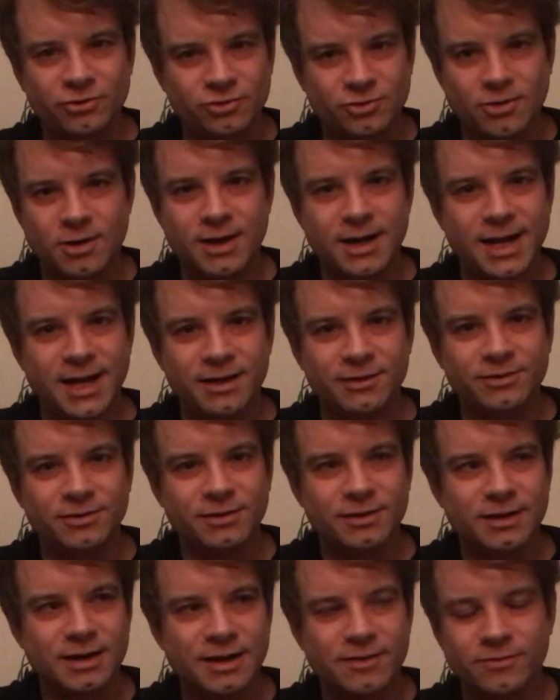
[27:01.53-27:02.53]
shorthand.
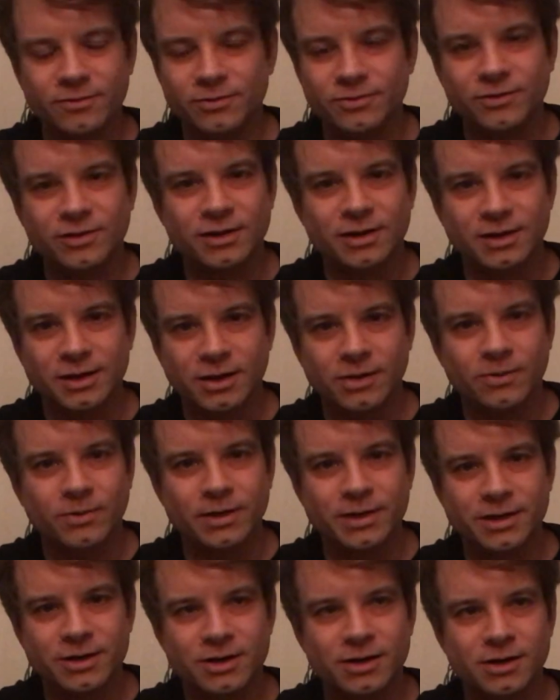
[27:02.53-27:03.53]
Everyone's gonna know
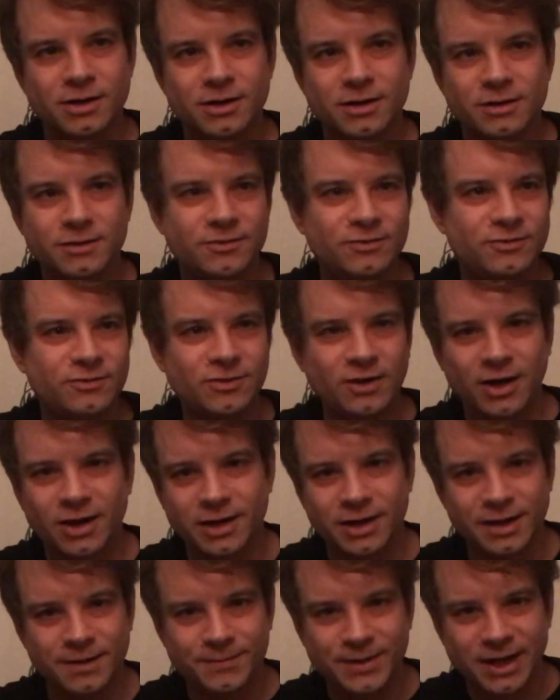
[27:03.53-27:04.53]
what you're
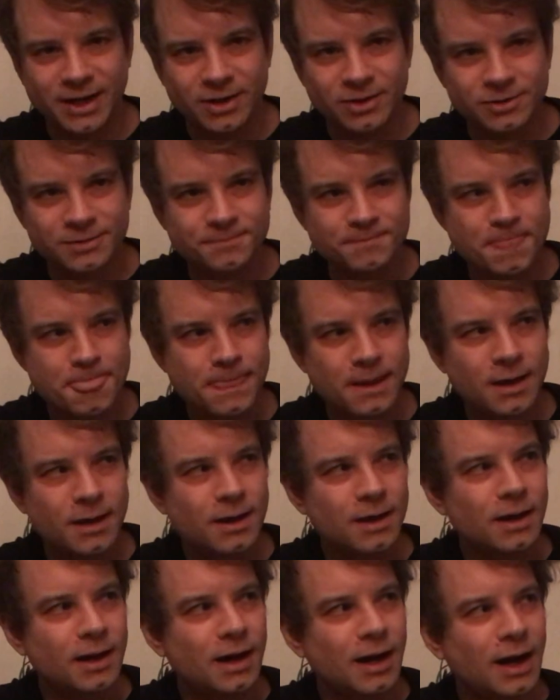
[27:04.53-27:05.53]
talking about,
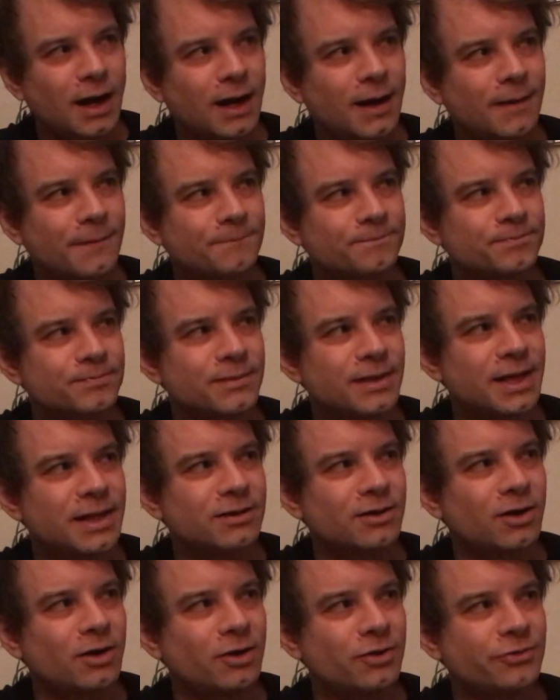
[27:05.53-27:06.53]

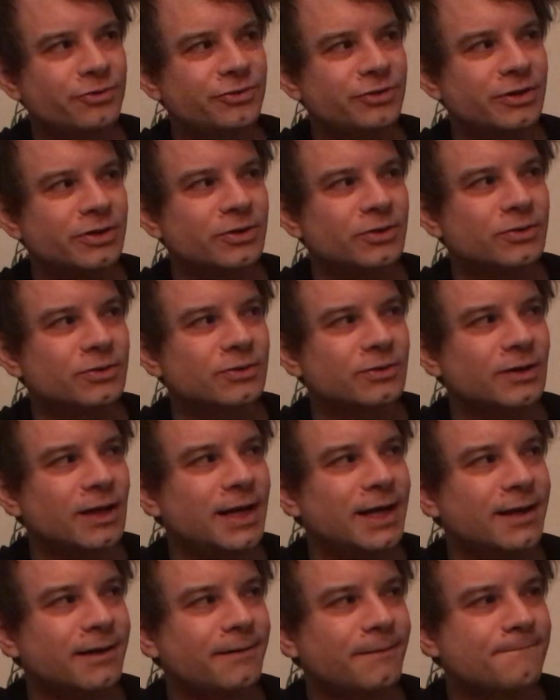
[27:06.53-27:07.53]
and also
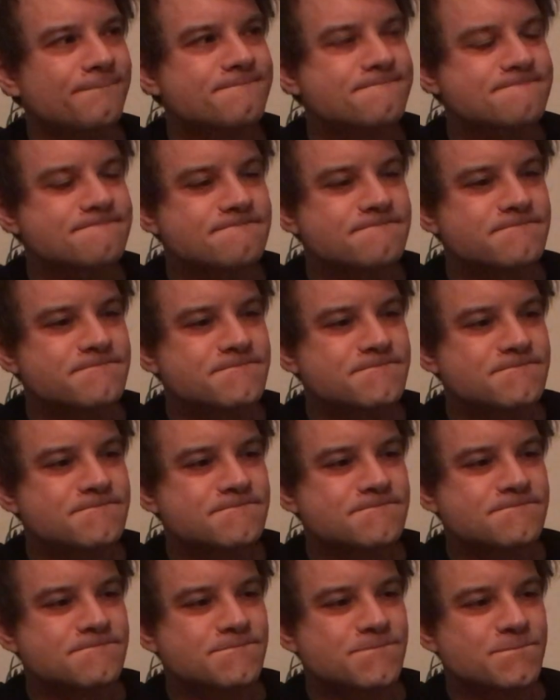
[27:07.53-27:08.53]
like,
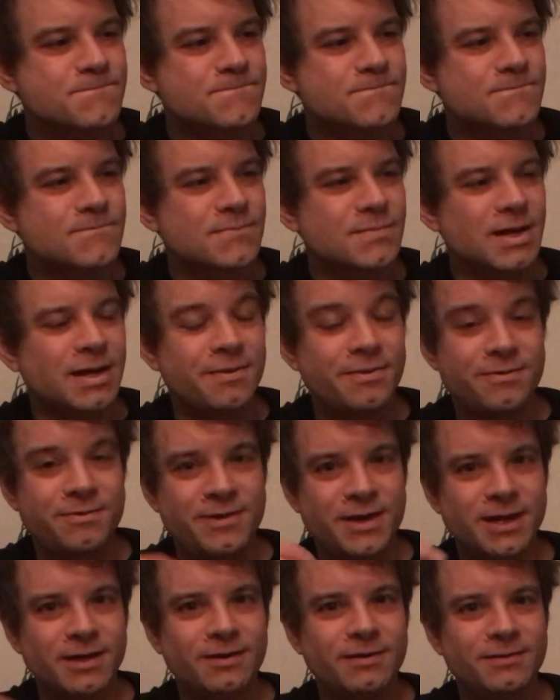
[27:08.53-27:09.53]
I
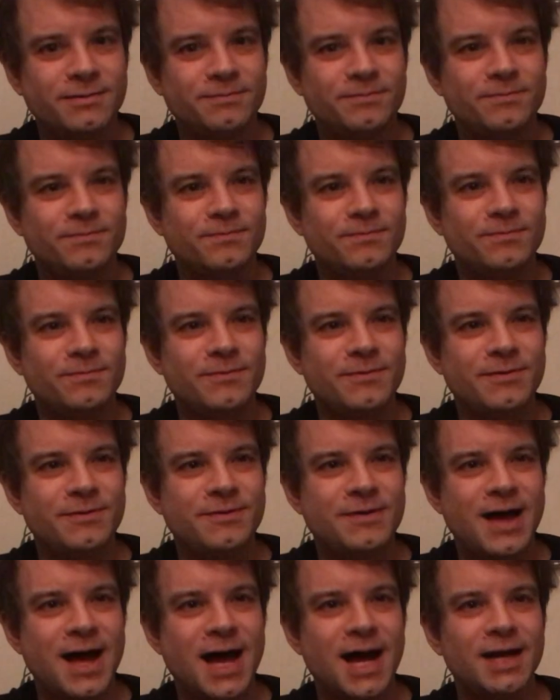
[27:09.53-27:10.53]
think
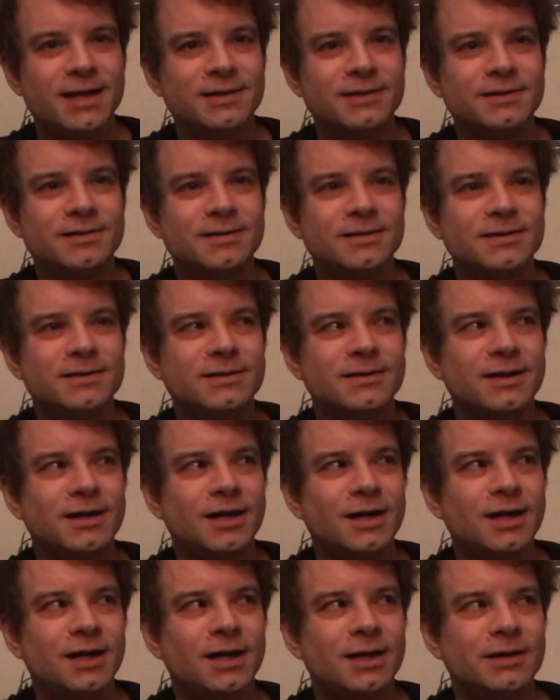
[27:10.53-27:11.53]
that
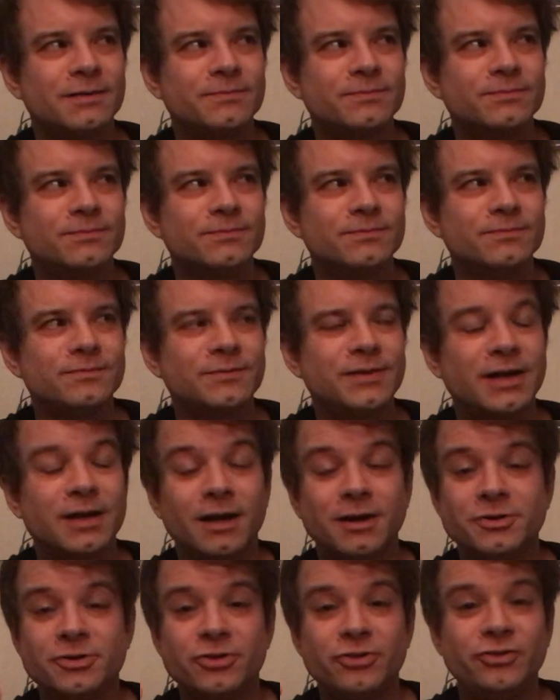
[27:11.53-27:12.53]
that
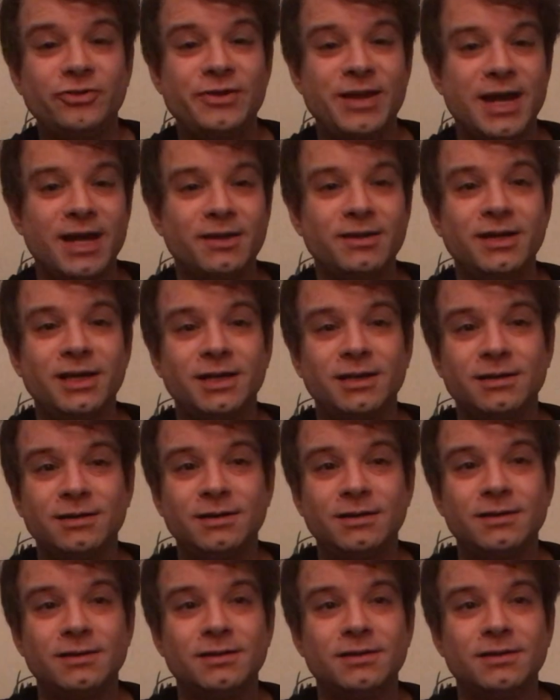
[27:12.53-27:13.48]
understanding